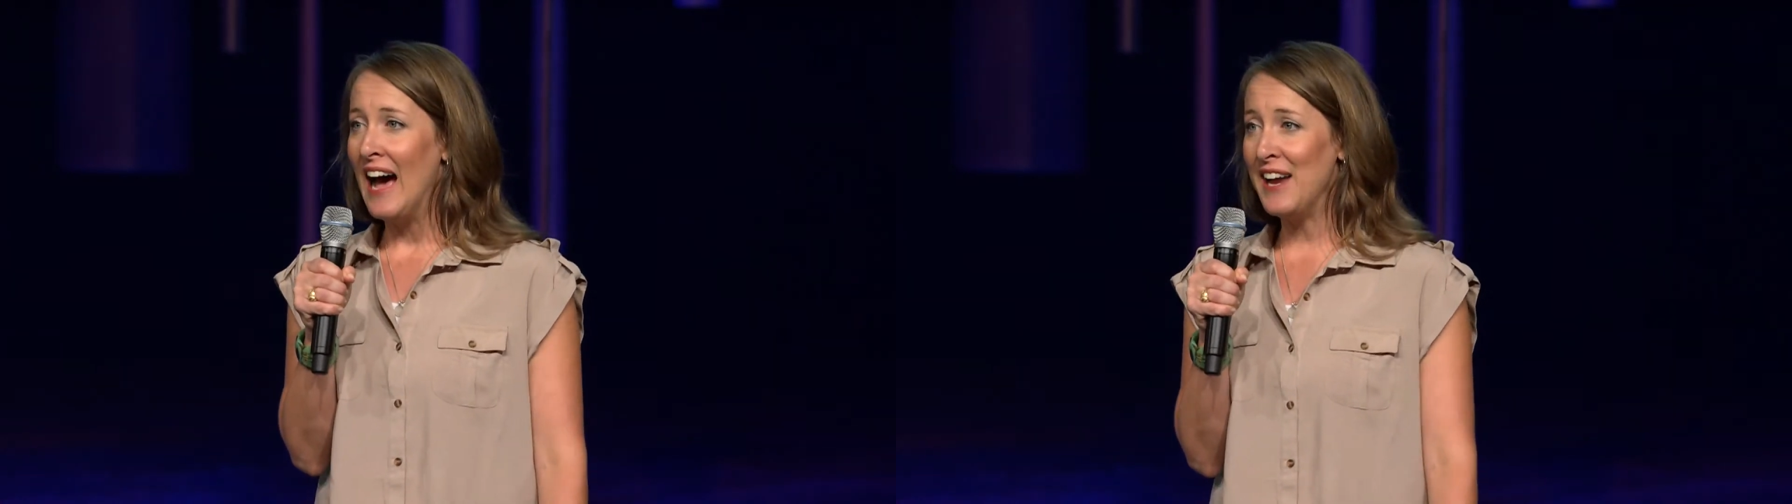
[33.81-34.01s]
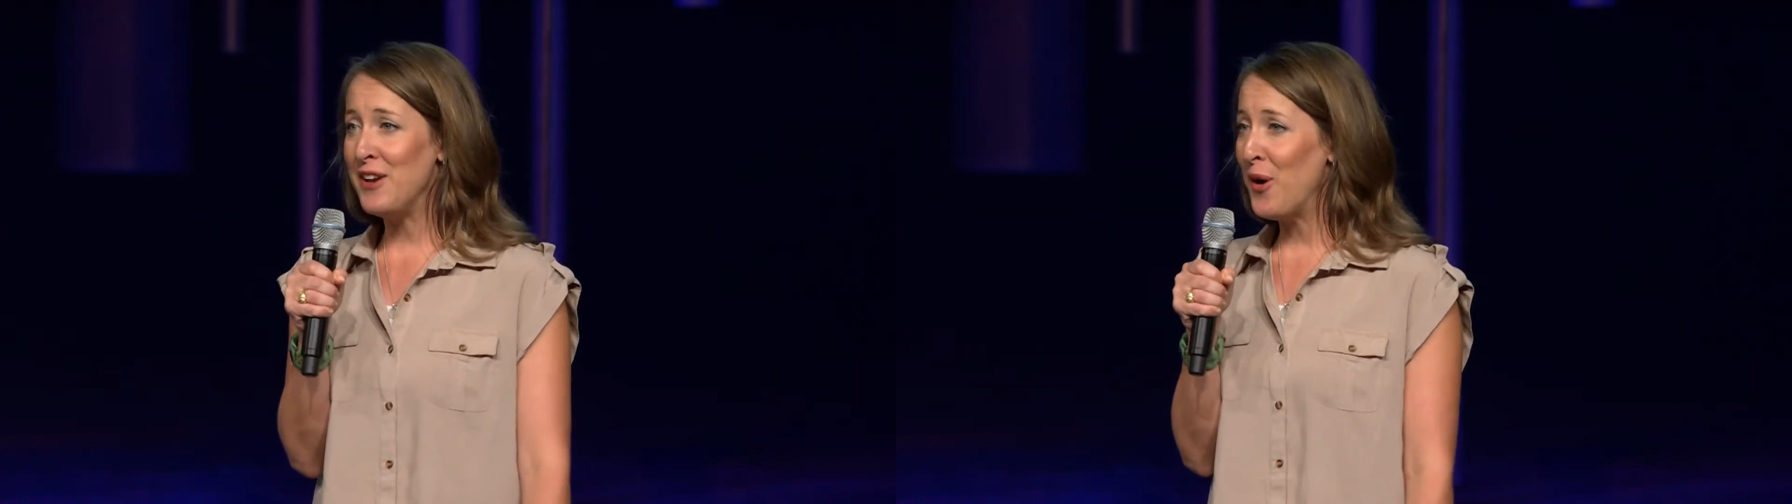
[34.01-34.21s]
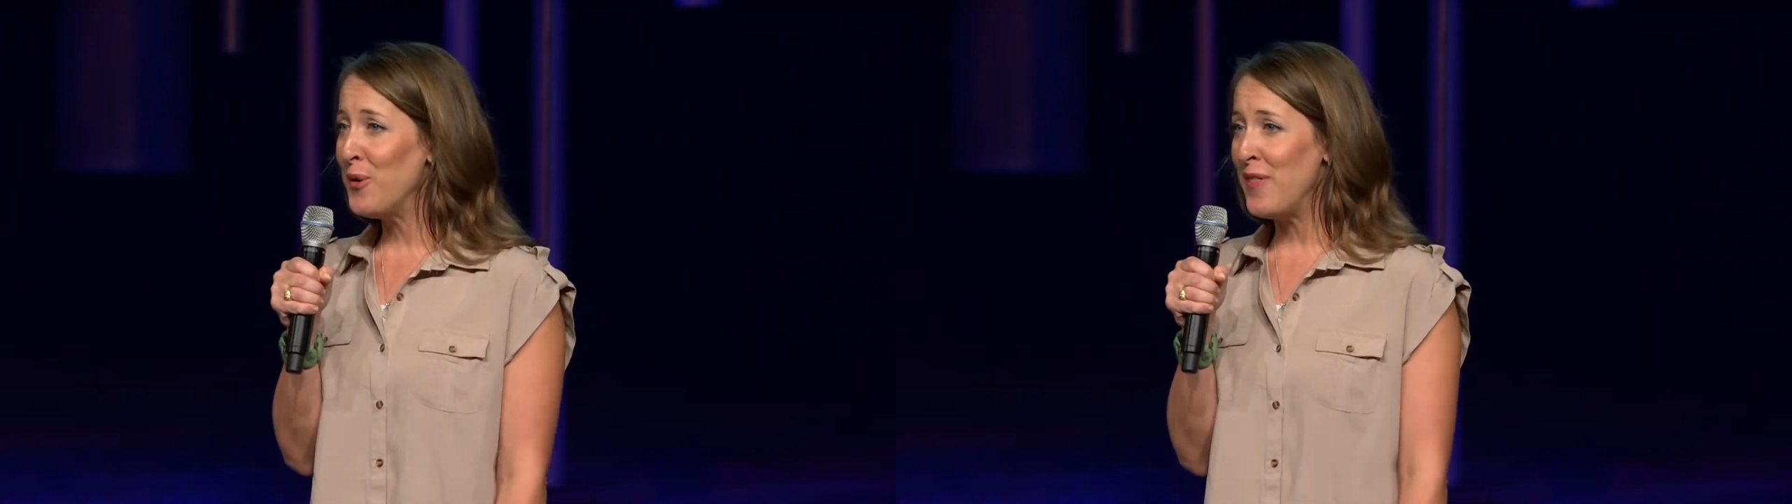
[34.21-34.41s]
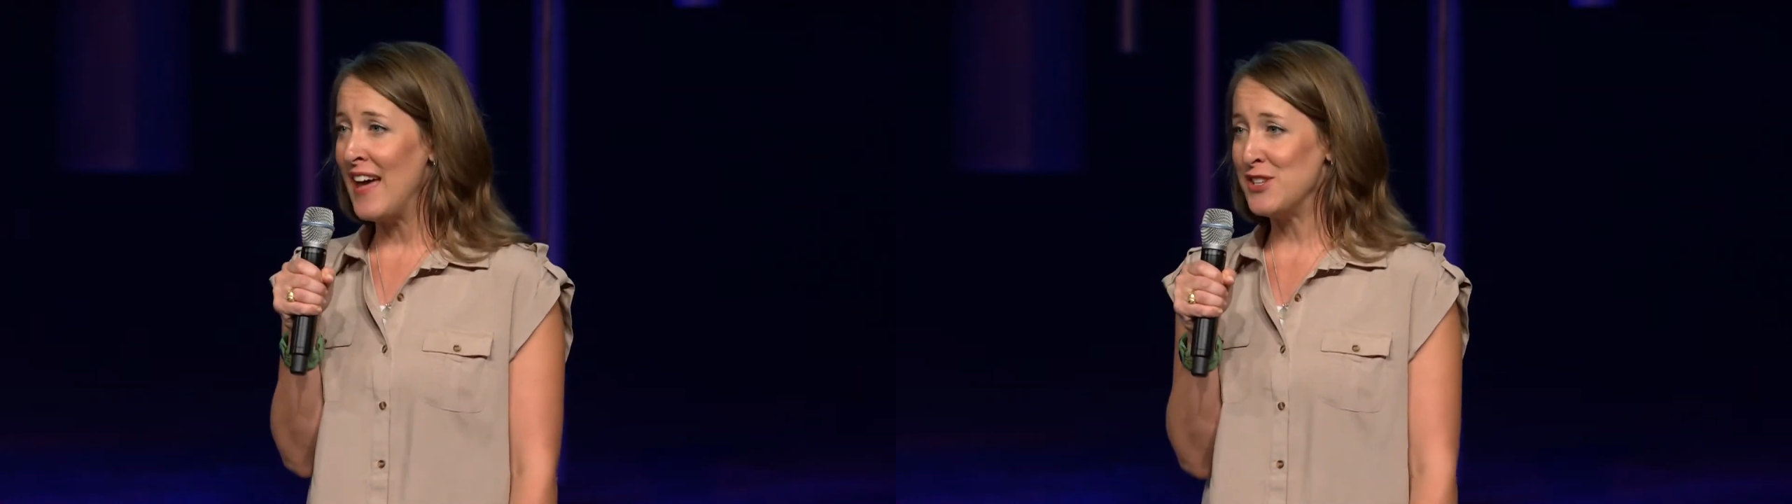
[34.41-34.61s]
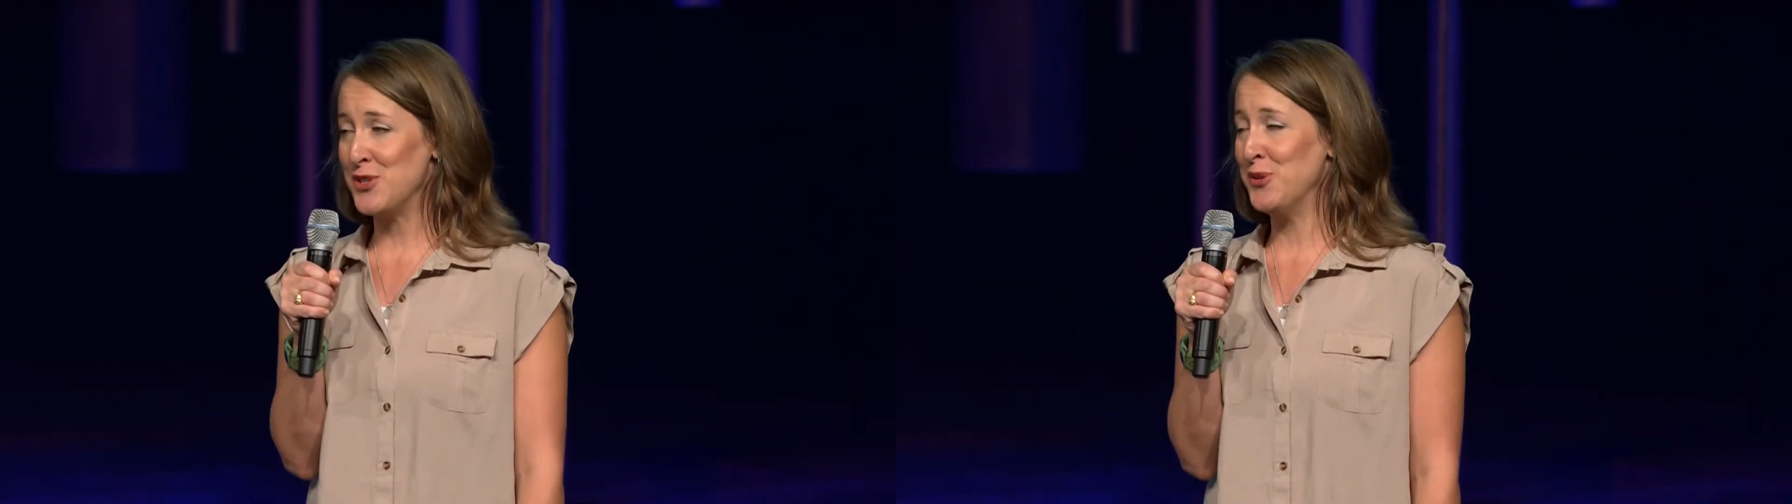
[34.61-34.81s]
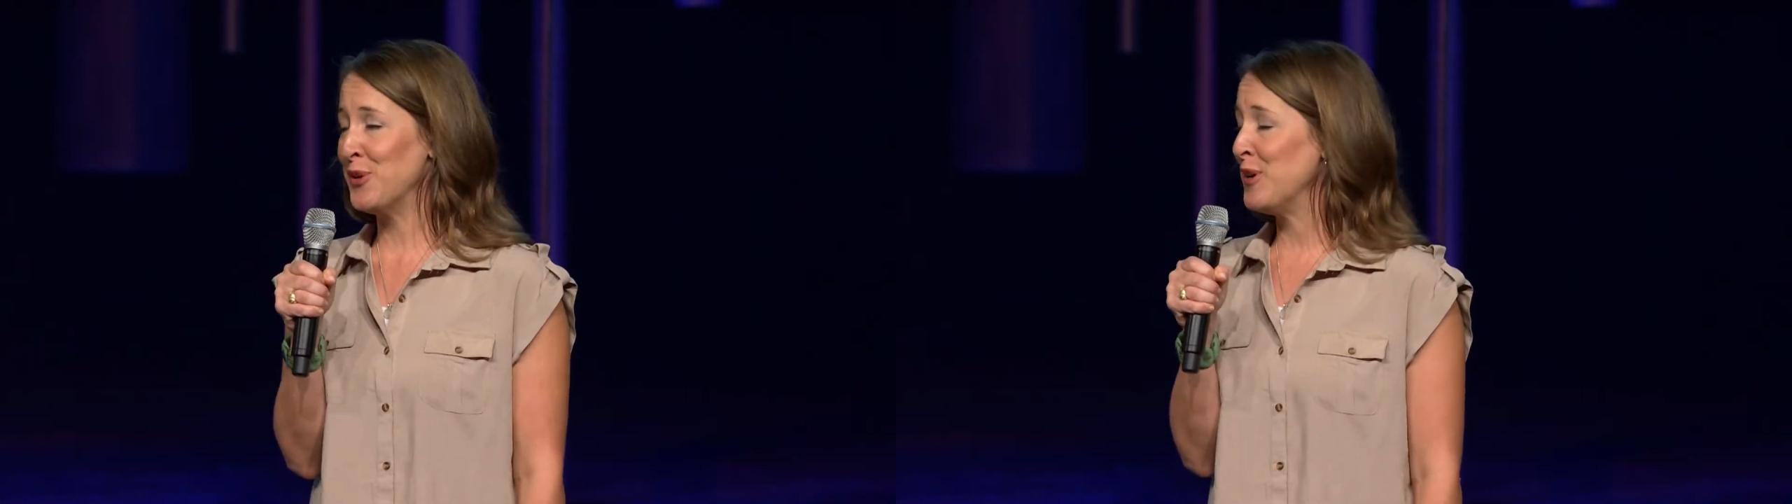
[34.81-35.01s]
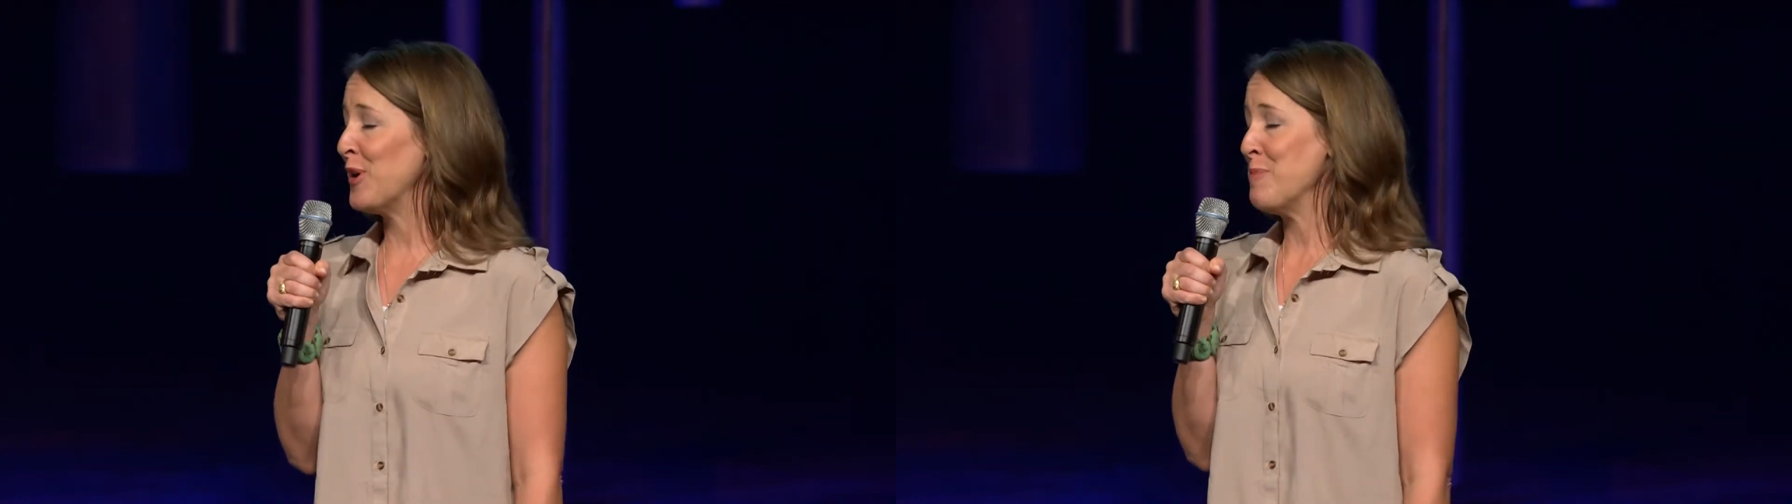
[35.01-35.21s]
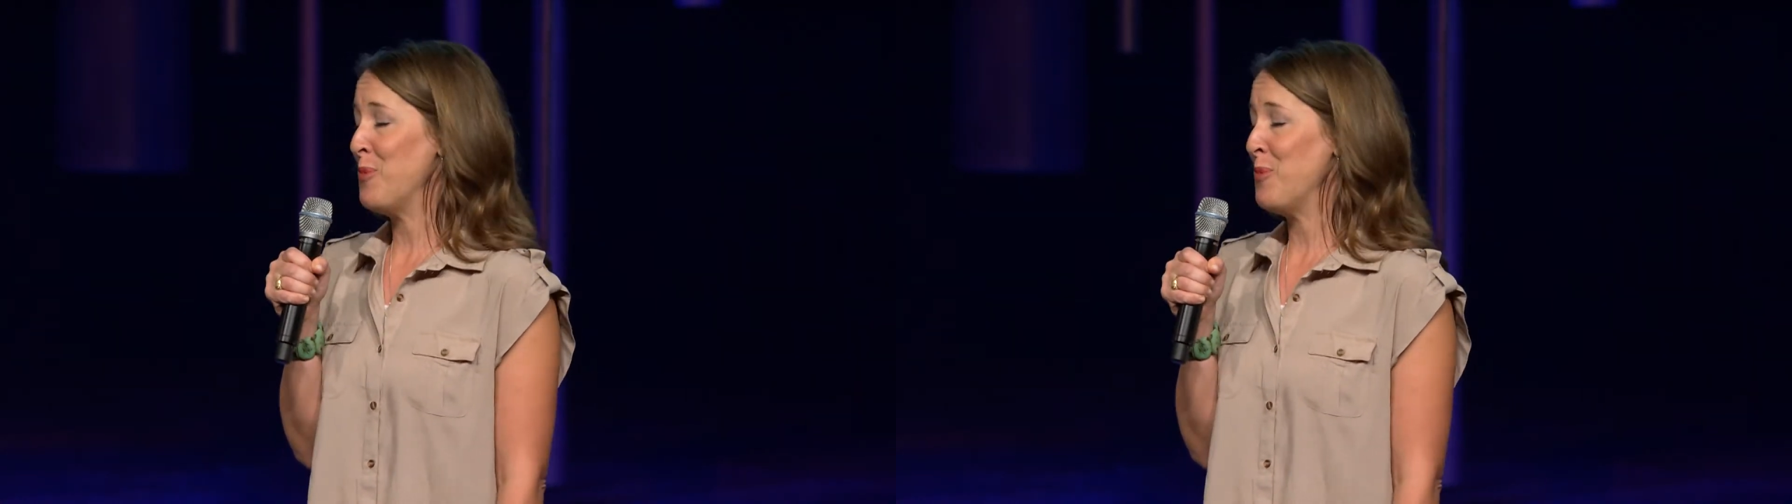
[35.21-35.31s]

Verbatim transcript: I know that children are